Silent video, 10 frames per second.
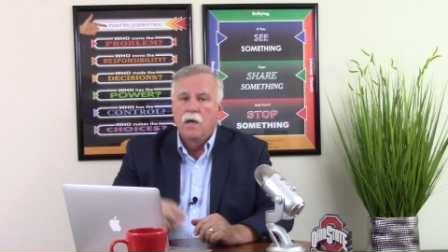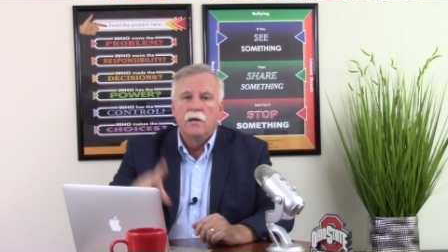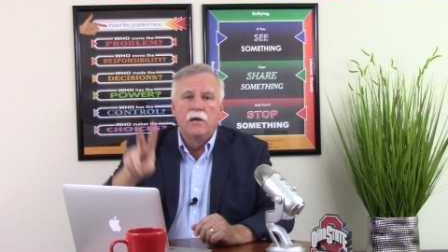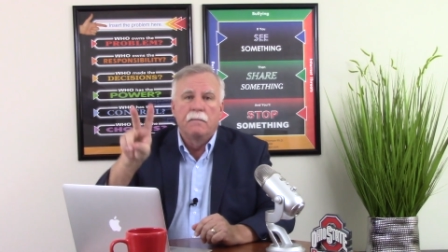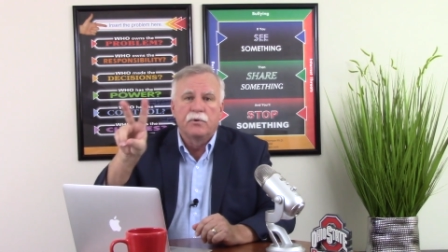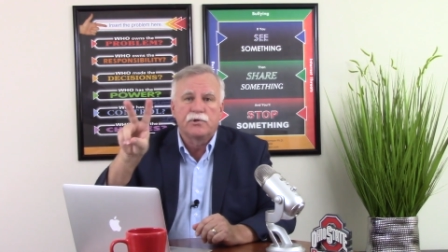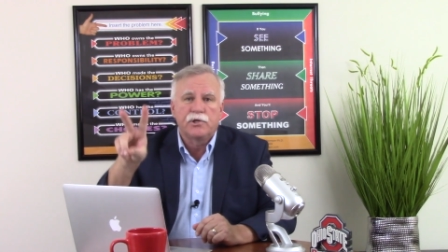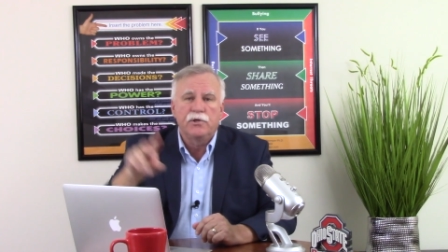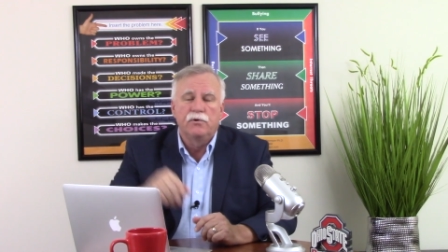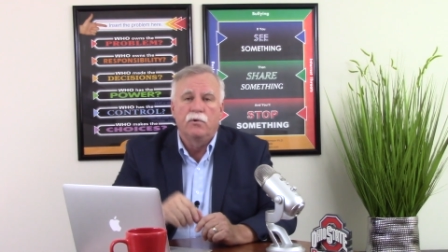Number
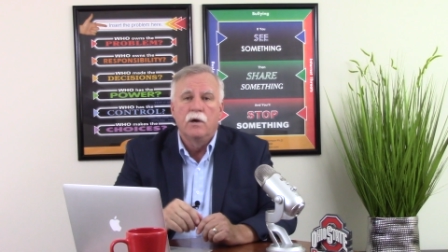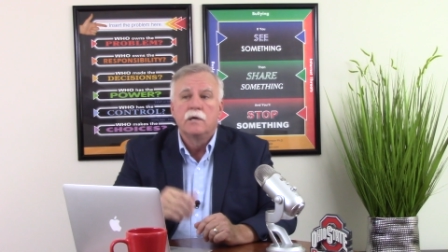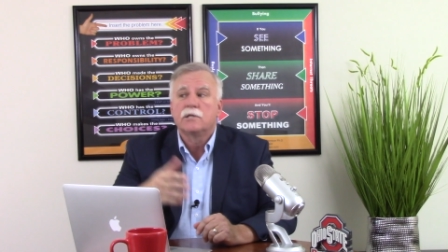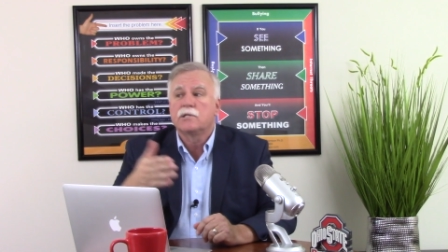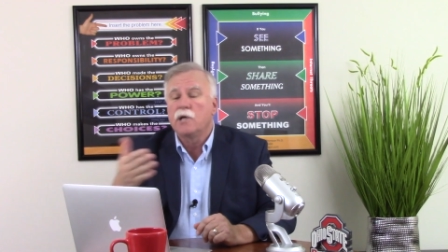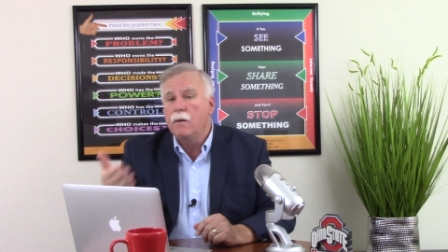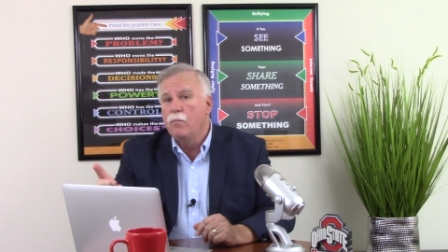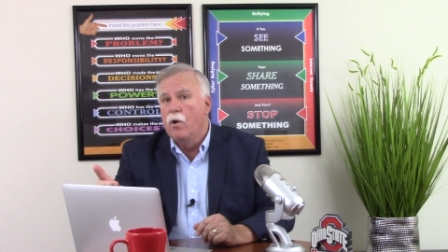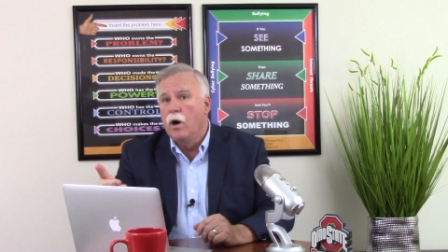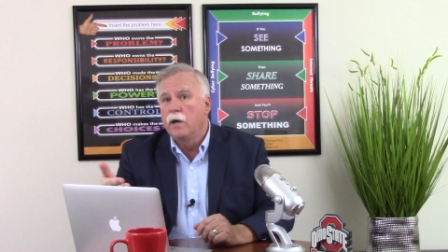2,
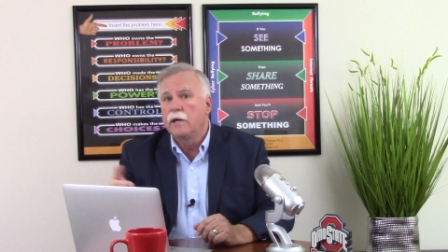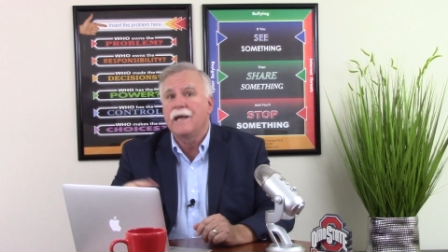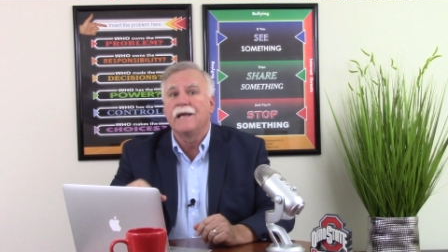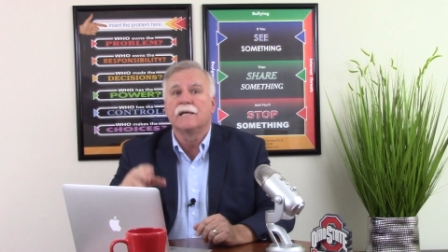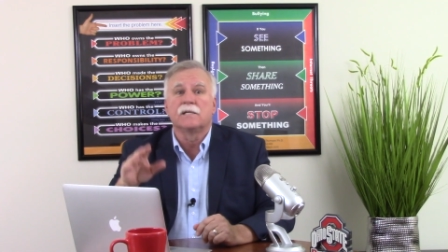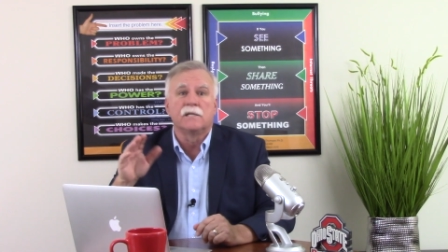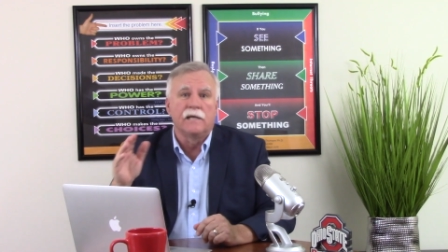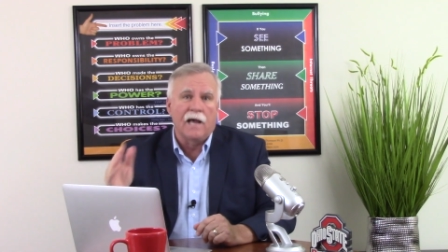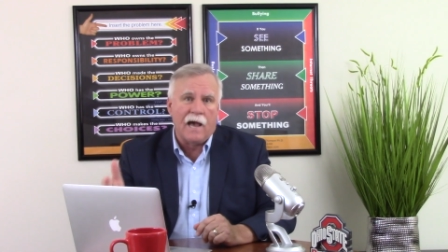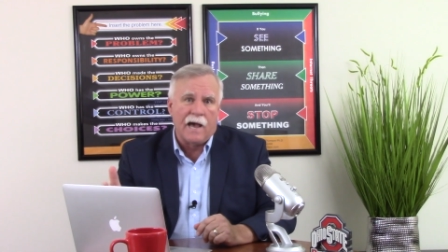someone is
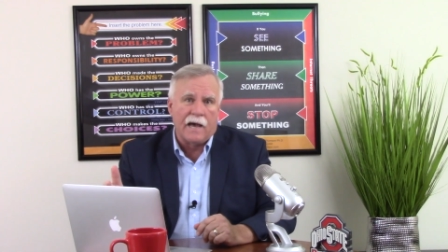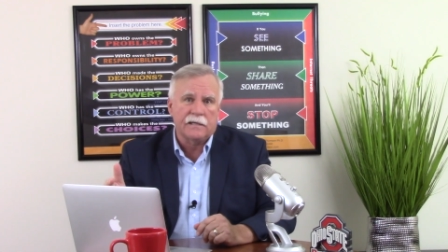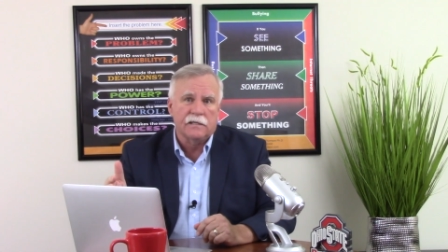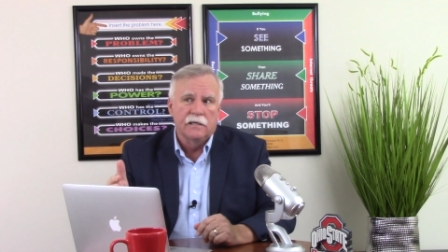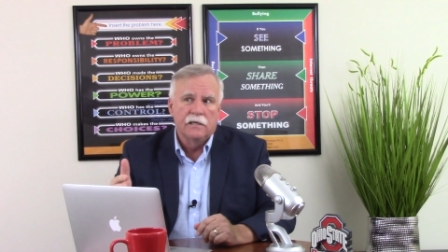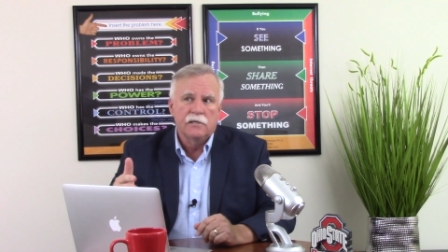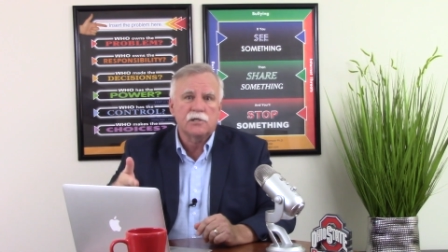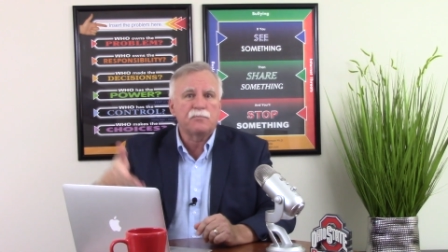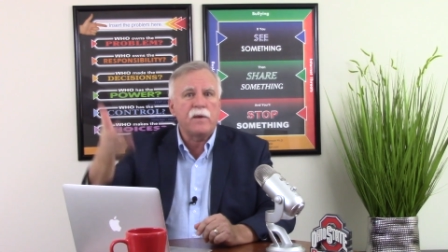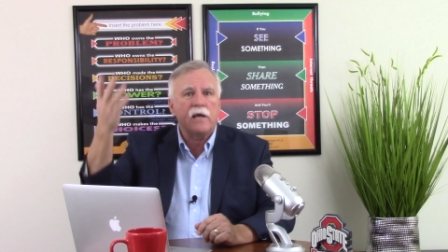not
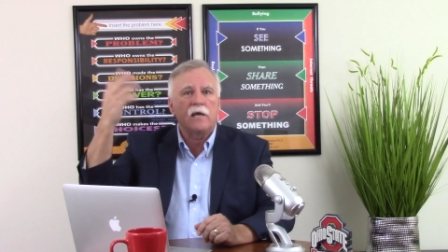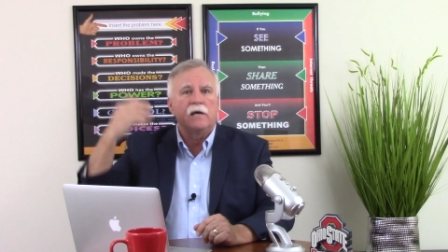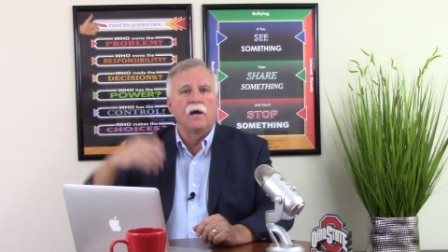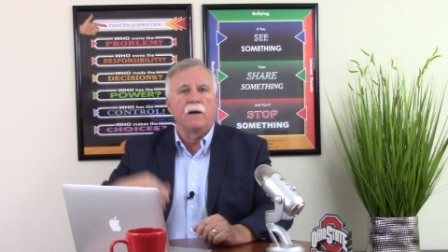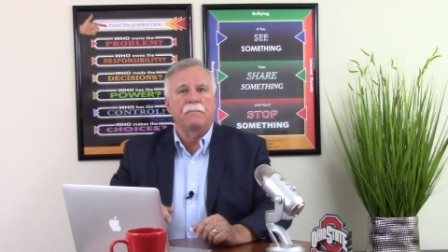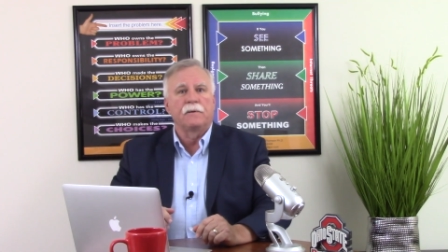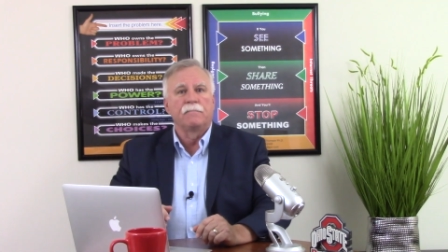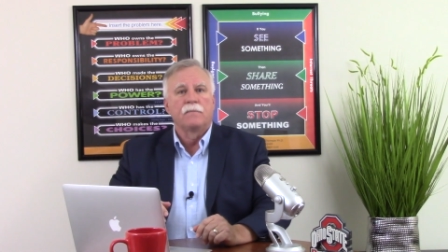speaking up.